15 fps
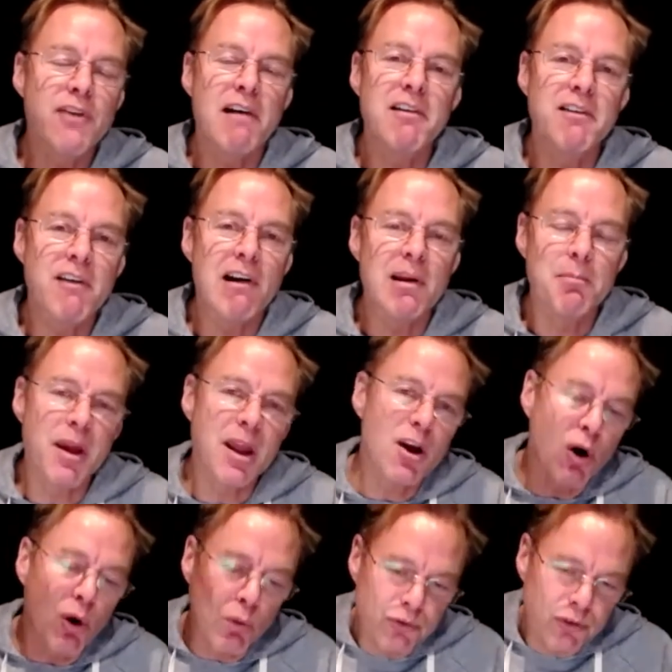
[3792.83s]
very big
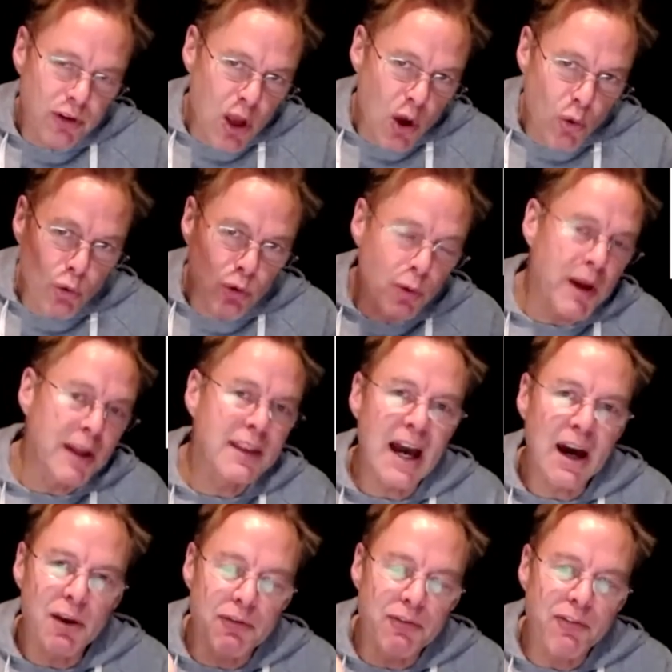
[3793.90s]
holes and go all the way down and
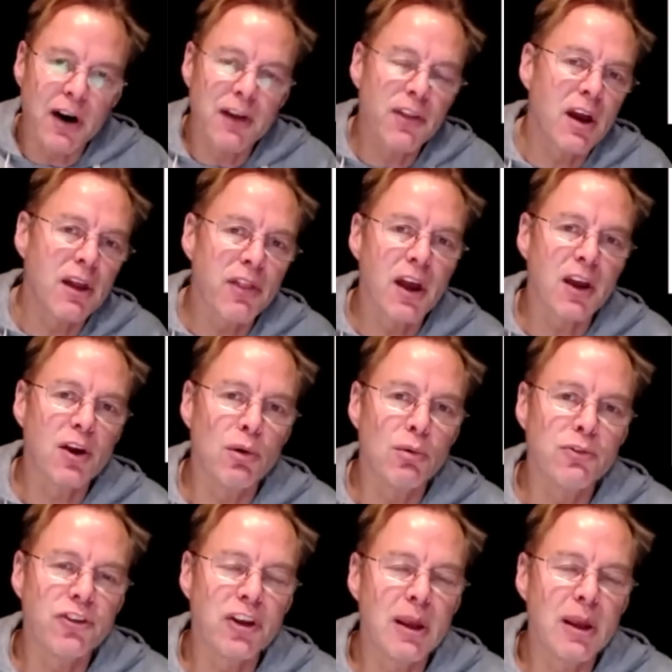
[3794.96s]
find their gold seams.